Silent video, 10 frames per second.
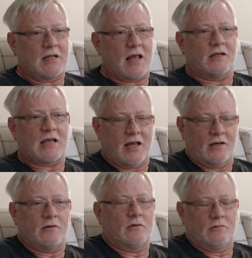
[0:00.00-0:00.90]
and he
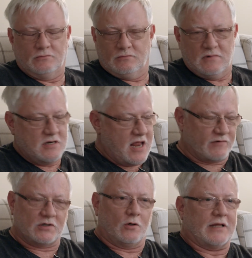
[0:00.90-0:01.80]
had
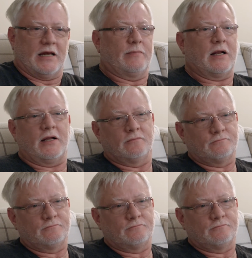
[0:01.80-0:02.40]
never told anybody.